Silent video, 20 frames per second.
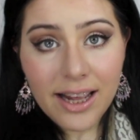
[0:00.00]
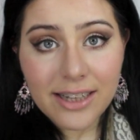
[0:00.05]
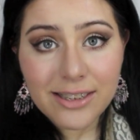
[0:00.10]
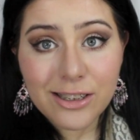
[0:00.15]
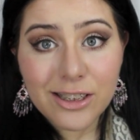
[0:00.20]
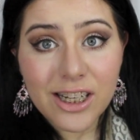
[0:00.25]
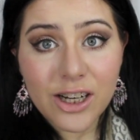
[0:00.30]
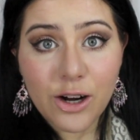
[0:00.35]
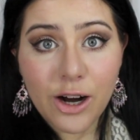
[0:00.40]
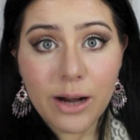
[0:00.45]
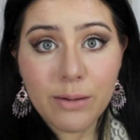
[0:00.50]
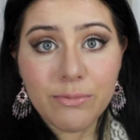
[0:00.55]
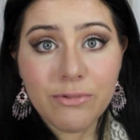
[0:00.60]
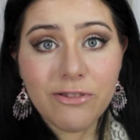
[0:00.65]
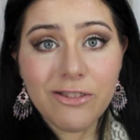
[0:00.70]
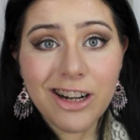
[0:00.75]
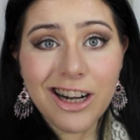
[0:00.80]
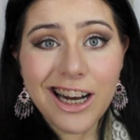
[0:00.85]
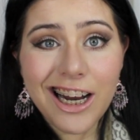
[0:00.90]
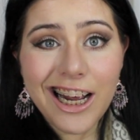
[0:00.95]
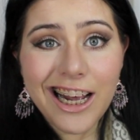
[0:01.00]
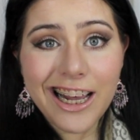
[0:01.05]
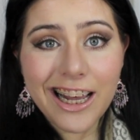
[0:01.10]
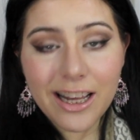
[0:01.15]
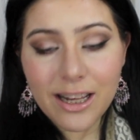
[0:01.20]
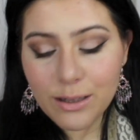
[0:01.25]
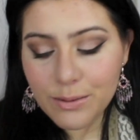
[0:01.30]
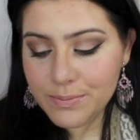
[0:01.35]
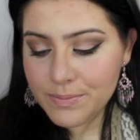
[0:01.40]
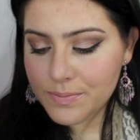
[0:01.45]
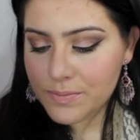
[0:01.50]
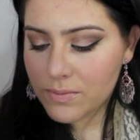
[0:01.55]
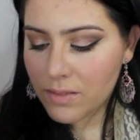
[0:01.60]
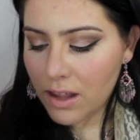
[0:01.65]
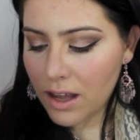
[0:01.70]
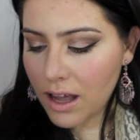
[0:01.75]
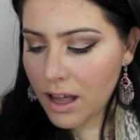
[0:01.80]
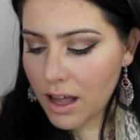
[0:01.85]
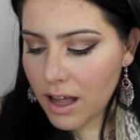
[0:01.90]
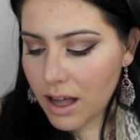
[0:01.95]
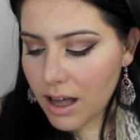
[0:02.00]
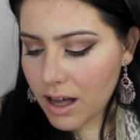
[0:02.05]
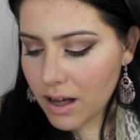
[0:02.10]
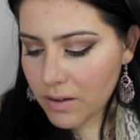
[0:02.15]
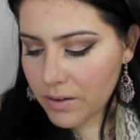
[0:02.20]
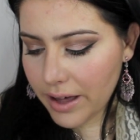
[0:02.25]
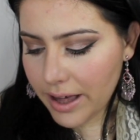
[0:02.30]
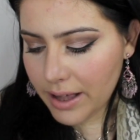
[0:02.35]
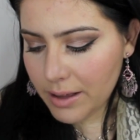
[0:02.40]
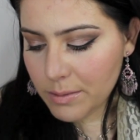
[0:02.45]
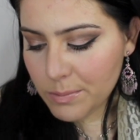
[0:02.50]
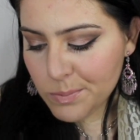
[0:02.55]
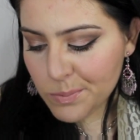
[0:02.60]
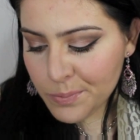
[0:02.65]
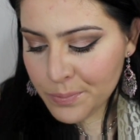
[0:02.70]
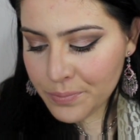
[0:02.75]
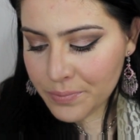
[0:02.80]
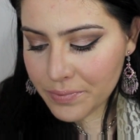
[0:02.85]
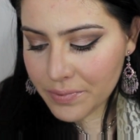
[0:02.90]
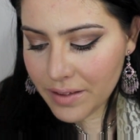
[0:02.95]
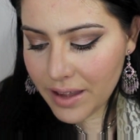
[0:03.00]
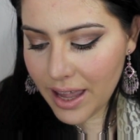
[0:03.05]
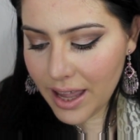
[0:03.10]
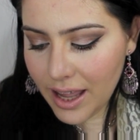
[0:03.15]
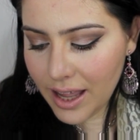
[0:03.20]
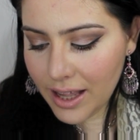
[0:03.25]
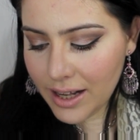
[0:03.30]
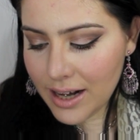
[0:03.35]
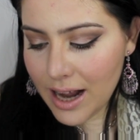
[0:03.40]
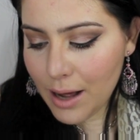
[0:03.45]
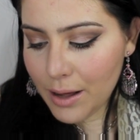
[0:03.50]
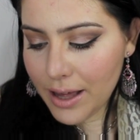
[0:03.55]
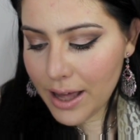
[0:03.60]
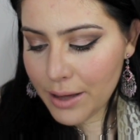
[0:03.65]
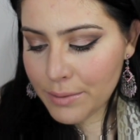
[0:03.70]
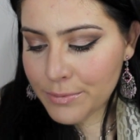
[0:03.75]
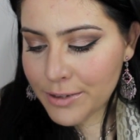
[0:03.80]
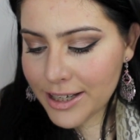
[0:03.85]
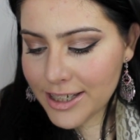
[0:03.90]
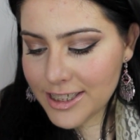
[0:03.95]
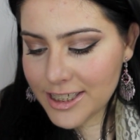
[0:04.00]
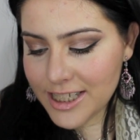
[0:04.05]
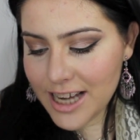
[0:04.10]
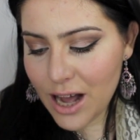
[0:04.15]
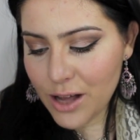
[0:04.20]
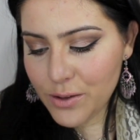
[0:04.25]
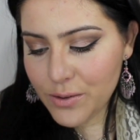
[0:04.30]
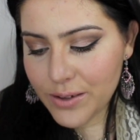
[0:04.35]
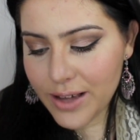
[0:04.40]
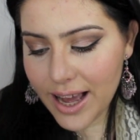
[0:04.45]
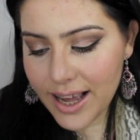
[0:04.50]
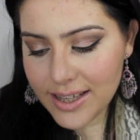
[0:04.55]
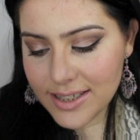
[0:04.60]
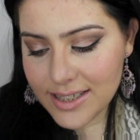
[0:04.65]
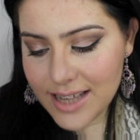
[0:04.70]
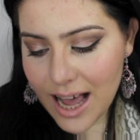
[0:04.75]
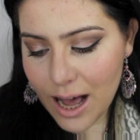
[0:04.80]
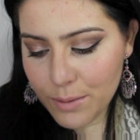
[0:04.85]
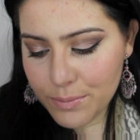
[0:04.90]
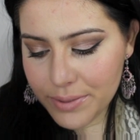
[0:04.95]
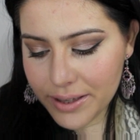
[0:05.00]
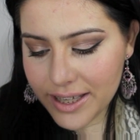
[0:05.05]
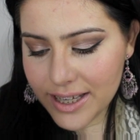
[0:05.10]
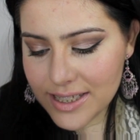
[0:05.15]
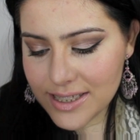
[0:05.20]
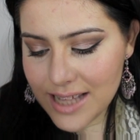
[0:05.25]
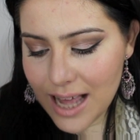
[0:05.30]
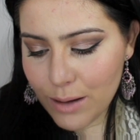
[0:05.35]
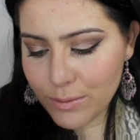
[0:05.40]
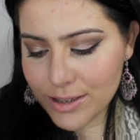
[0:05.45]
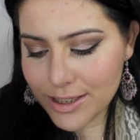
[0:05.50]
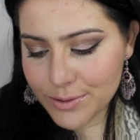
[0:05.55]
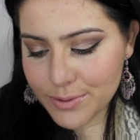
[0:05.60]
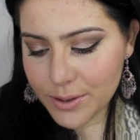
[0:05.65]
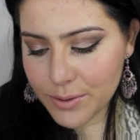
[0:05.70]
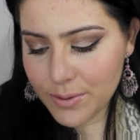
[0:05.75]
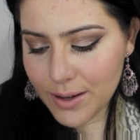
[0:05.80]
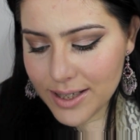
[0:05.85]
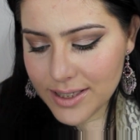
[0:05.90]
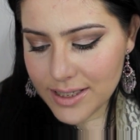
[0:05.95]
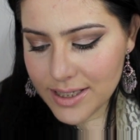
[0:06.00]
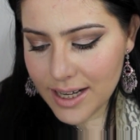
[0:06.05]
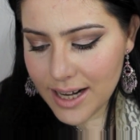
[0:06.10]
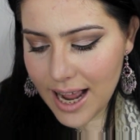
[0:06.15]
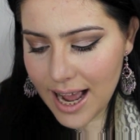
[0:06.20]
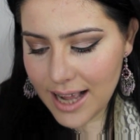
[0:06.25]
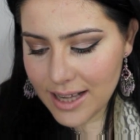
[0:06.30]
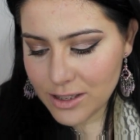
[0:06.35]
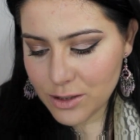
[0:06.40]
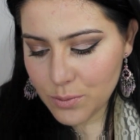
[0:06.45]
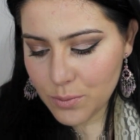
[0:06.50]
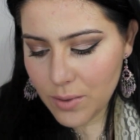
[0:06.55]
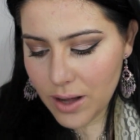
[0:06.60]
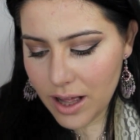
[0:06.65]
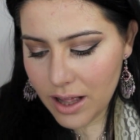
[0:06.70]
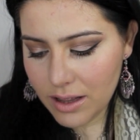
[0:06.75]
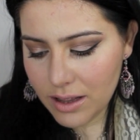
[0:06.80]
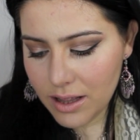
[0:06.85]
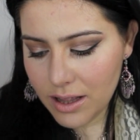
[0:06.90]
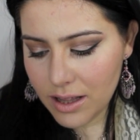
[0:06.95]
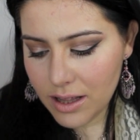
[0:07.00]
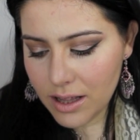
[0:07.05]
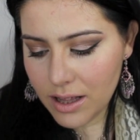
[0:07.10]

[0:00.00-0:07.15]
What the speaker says: Instagram freak. Okay, and I am going to shout you guys out because that was requested as well.